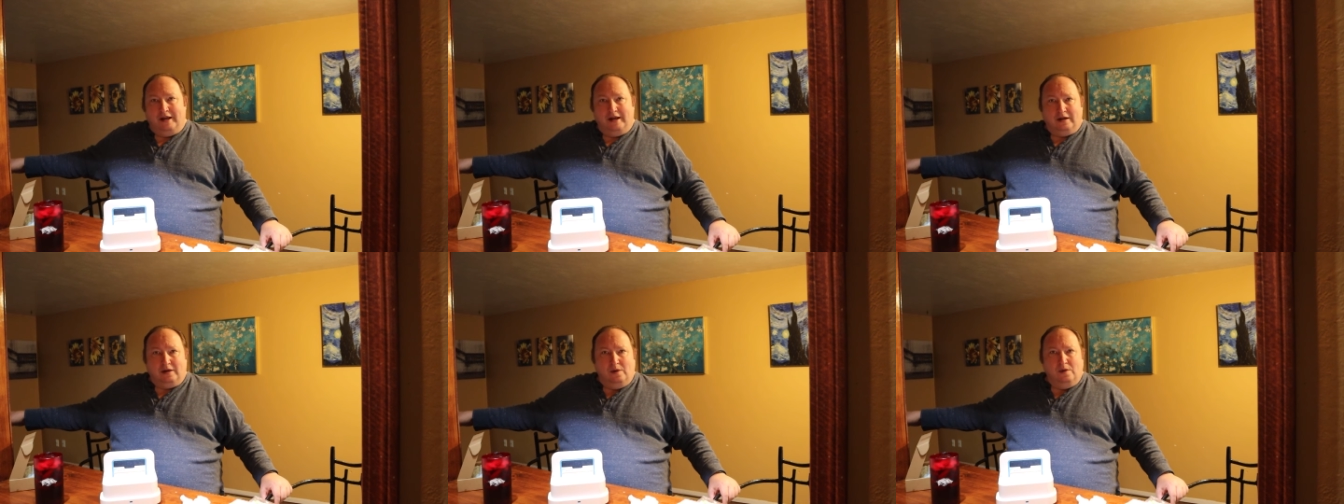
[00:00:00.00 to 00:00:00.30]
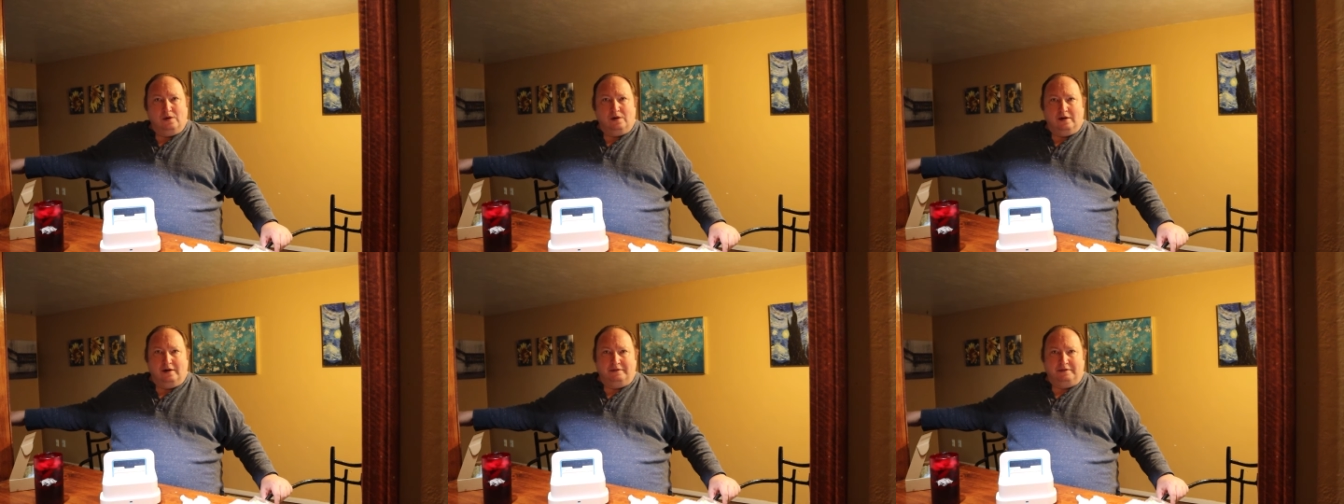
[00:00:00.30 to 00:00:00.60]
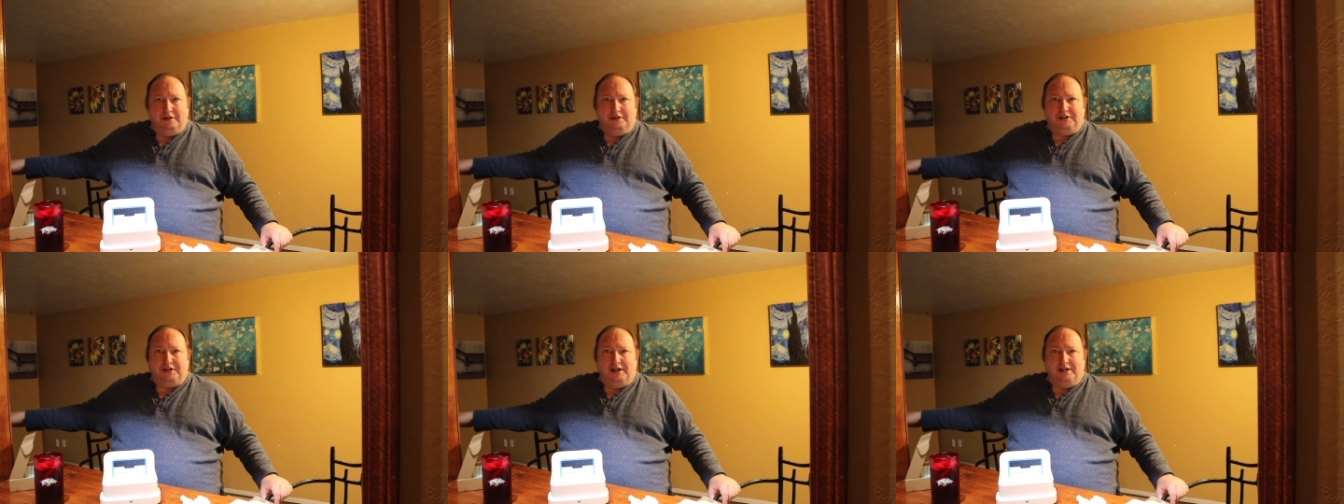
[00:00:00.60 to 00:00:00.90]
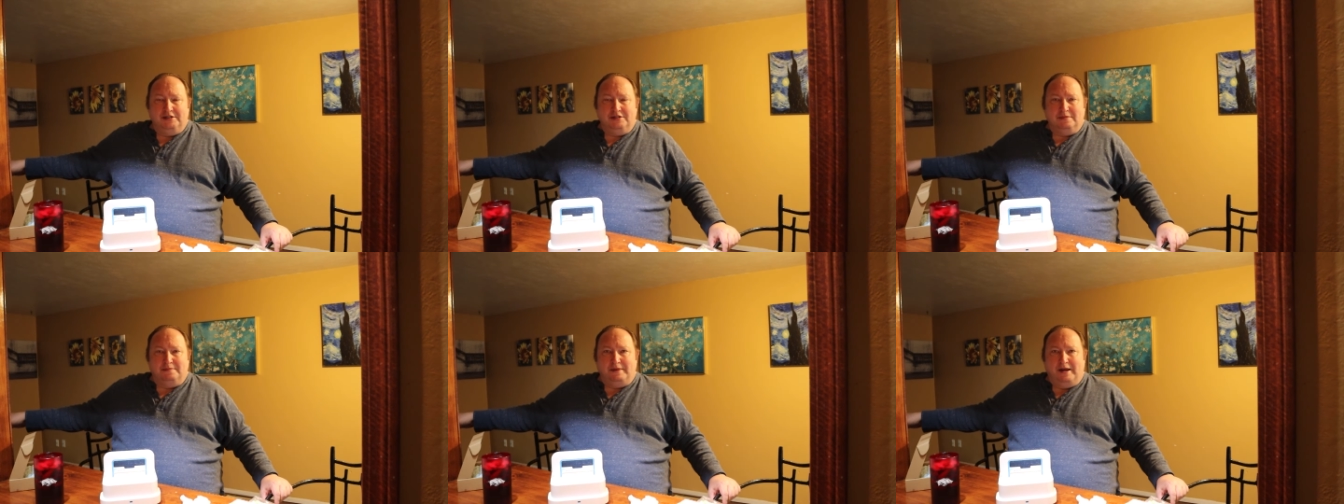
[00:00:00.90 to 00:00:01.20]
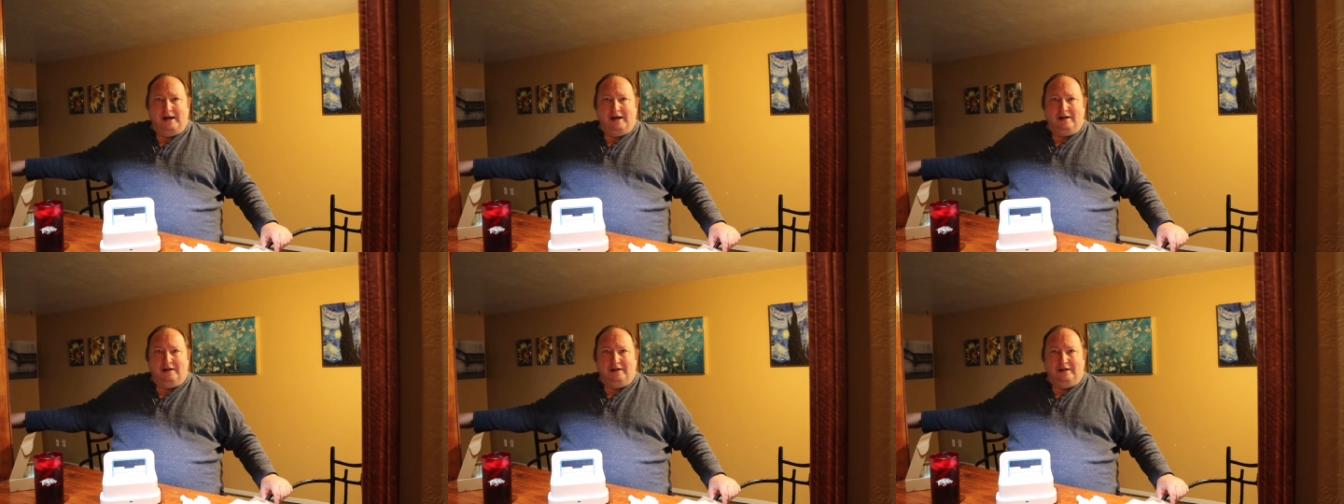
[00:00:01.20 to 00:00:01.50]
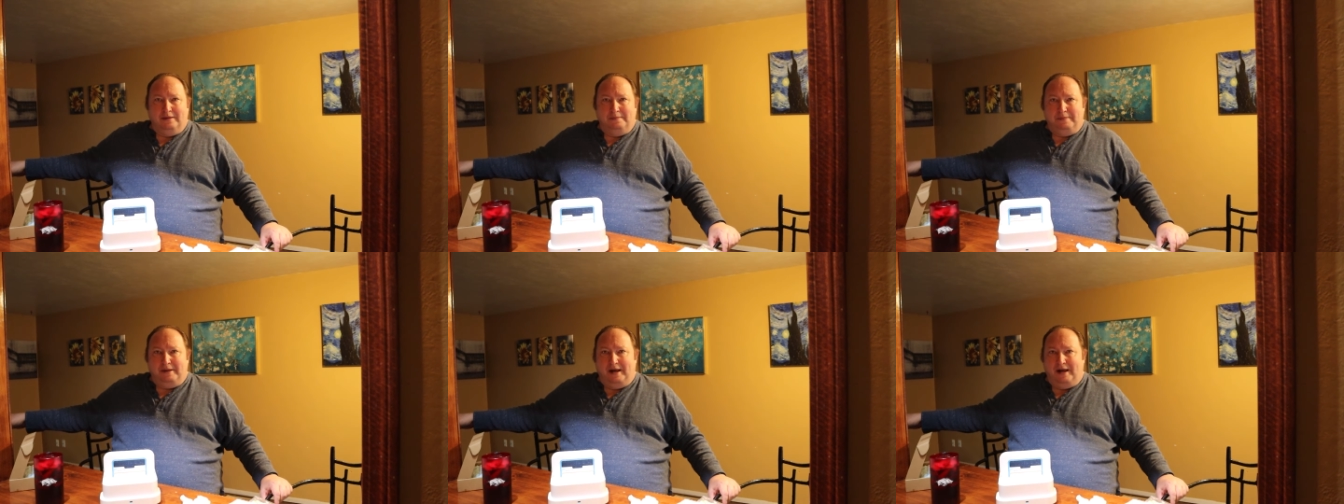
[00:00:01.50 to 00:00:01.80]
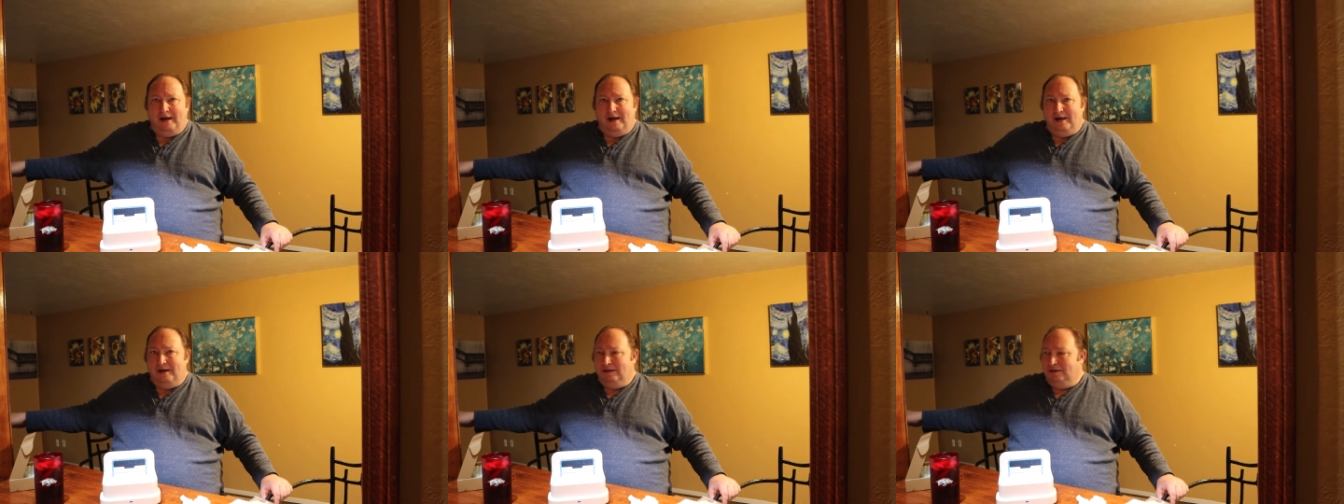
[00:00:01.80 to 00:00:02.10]
that corner after I changed the battery and the
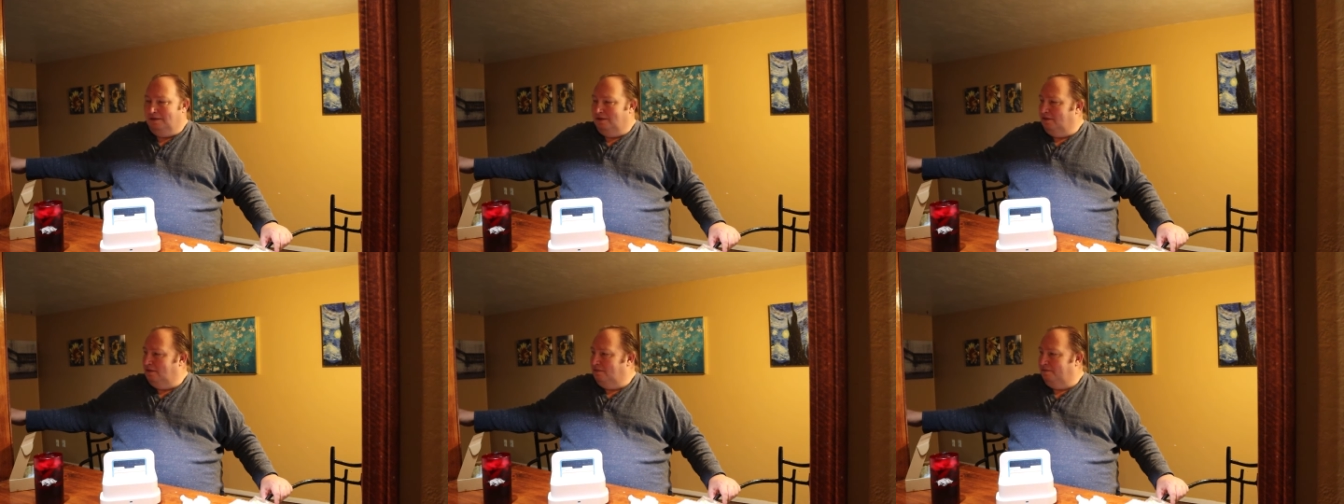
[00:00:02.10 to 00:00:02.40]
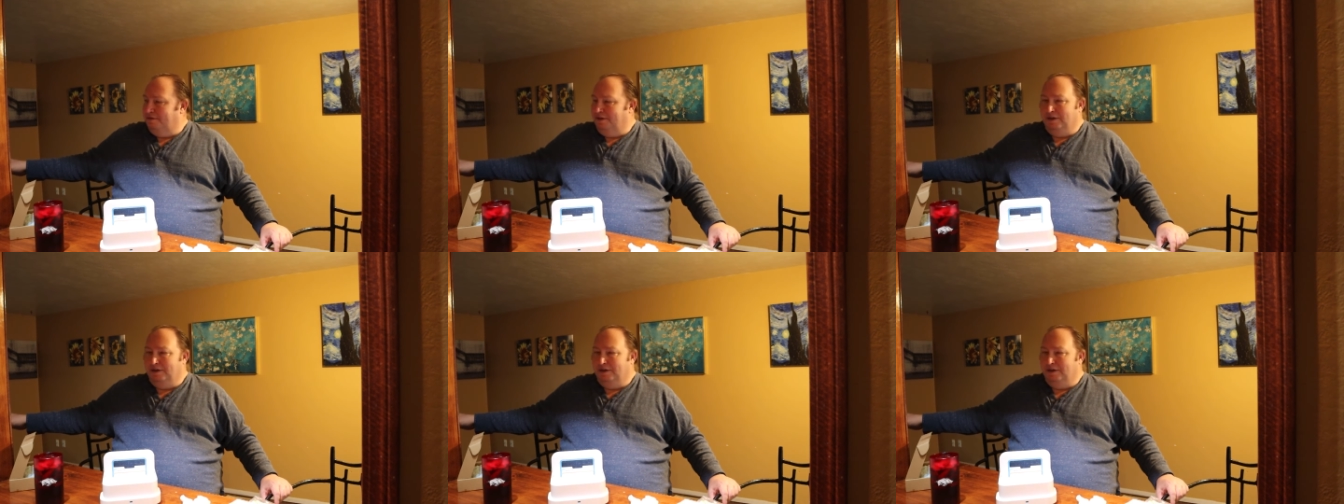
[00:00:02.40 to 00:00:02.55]
pad,